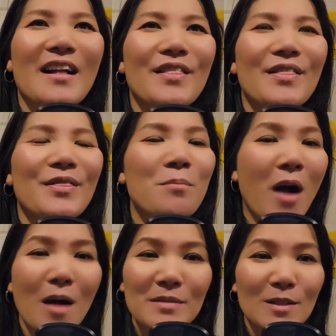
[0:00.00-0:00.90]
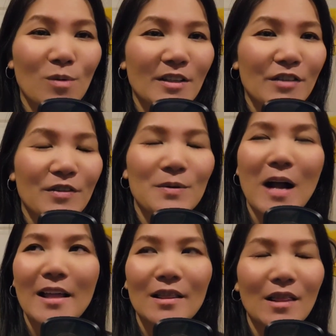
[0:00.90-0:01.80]
the mom is wonderful.
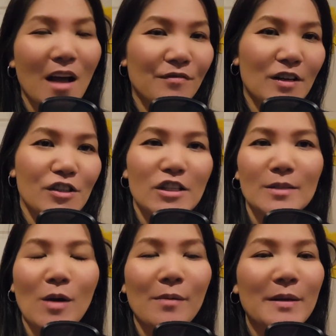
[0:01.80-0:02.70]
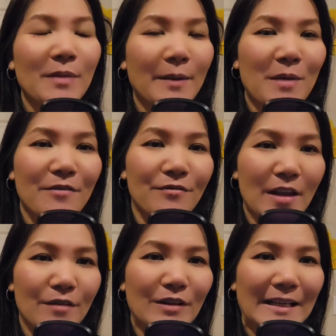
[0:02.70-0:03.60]
I love her. She's probably like my
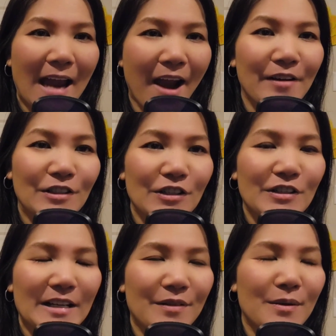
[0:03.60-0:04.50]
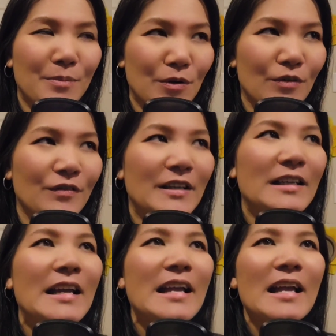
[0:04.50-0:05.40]
favorite character in the
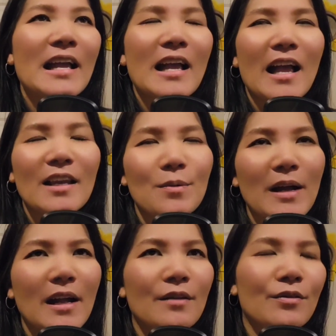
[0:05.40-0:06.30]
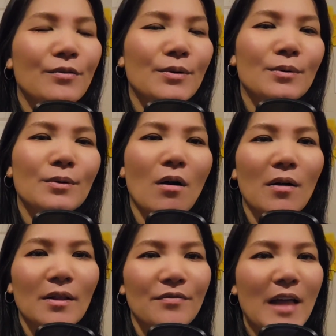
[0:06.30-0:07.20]
movie. Anyway, through
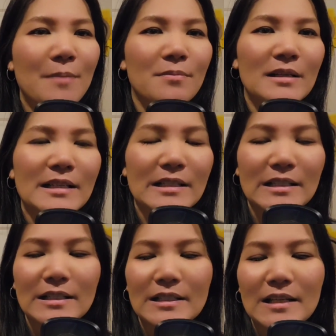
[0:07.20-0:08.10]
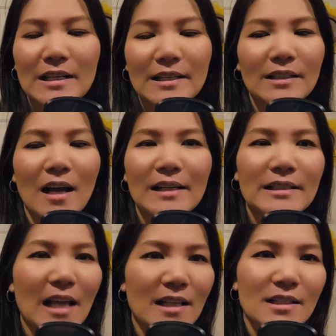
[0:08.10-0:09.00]
all of that mistaken
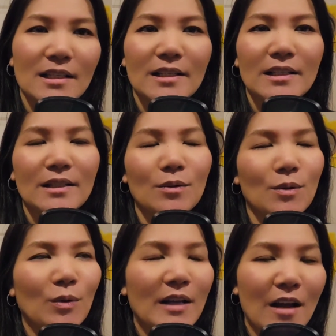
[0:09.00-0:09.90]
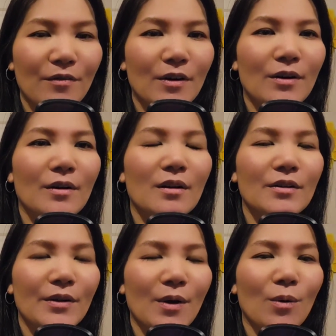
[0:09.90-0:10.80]
identity or whatever,
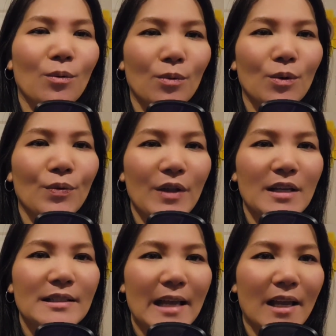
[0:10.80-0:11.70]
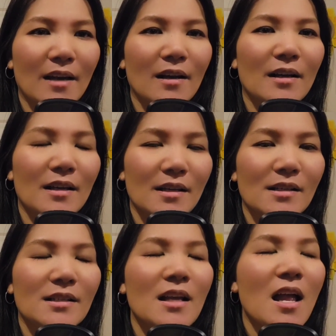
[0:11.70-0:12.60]
you know, Will thinks Anna is